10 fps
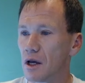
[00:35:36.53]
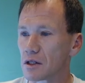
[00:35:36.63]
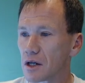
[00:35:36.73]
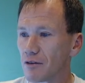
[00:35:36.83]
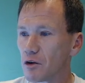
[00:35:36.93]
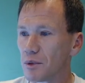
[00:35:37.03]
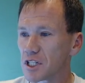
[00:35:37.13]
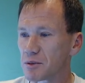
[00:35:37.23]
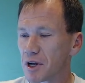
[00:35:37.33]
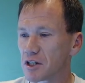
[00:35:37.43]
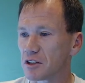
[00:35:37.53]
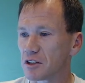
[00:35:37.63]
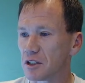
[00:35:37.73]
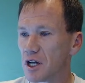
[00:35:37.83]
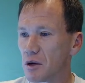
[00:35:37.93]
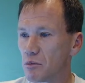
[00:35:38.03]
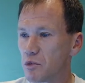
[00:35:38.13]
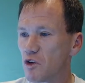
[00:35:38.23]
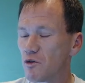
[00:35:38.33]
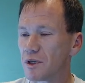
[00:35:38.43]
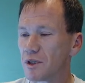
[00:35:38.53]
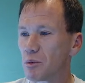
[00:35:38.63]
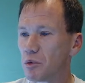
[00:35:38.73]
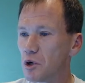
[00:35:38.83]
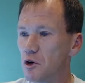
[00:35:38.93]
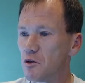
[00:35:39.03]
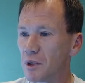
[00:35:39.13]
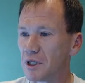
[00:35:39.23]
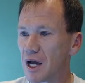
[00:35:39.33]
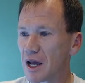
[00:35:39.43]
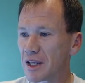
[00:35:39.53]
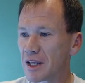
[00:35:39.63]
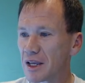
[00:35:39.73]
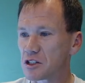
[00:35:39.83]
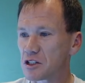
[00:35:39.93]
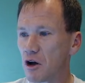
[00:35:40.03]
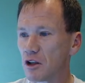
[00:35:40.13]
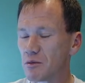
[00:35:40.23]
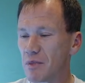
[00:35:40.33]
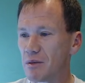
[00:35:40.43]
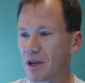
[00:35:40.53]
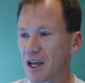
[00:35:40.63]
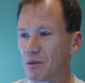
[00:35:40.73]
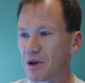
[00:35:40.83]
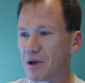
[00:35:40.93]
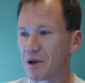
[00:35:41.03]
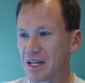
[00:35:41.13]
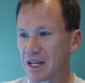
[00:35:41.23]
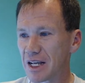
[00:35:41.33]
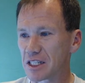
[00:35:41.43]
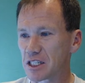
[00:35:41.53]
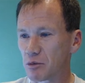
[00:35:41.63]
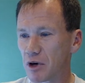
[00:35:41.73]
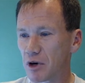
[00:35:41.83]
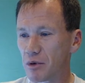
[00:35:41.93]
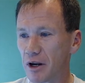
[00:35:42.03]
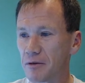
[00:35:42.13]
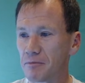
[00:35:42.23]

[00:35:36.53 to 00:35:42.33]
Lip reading: Government special improvements approved but not yet installed that may become a lien against the property.